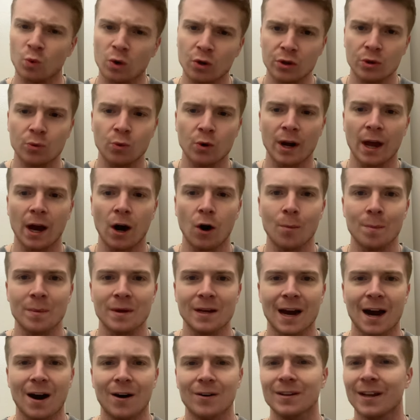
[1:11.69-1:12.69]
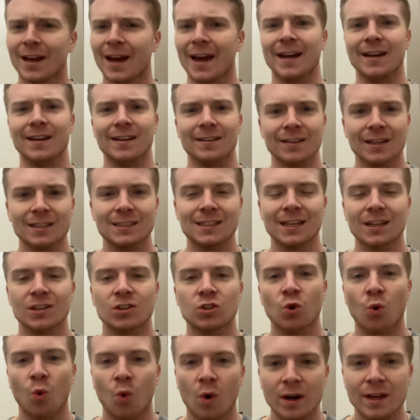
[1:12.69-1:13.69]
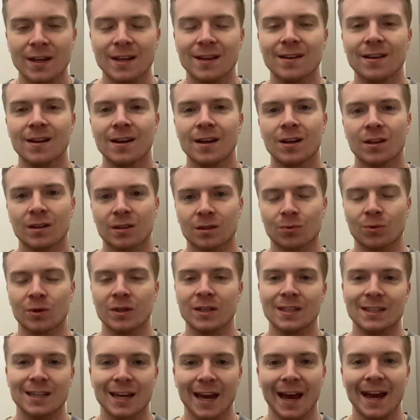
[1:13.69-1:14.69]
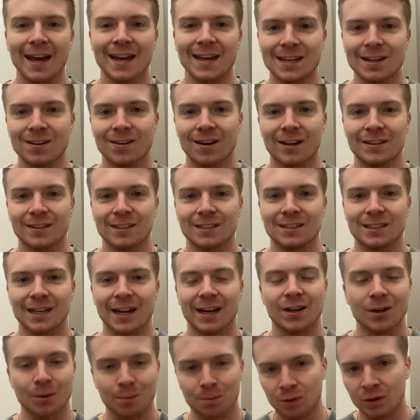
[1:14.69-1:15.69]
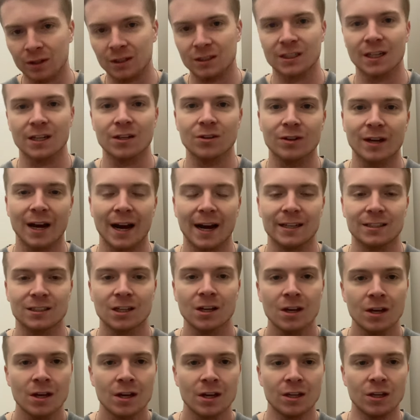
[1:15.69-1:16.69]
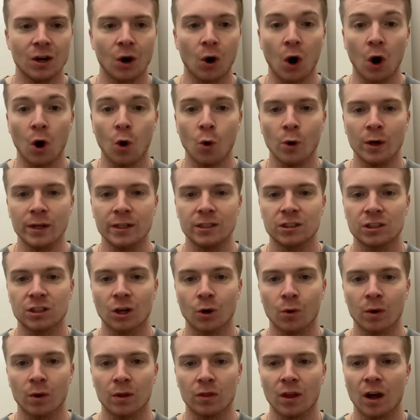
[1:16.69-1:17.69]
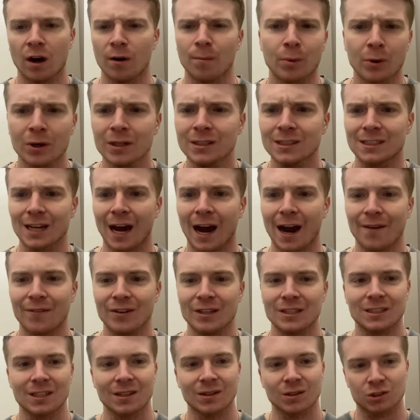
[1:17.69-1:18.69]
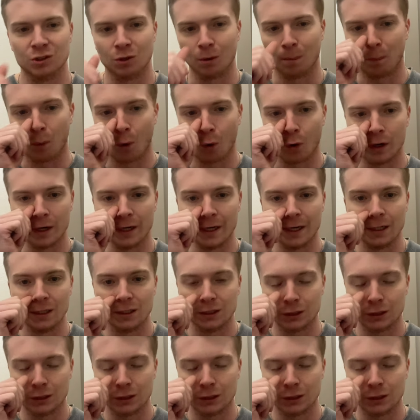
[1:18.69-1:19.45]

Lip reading: Really would help me out. Hey, and let's hit 23K here on the channel. Appreciate you guys, you know, always showing love. But let's dive into this report here.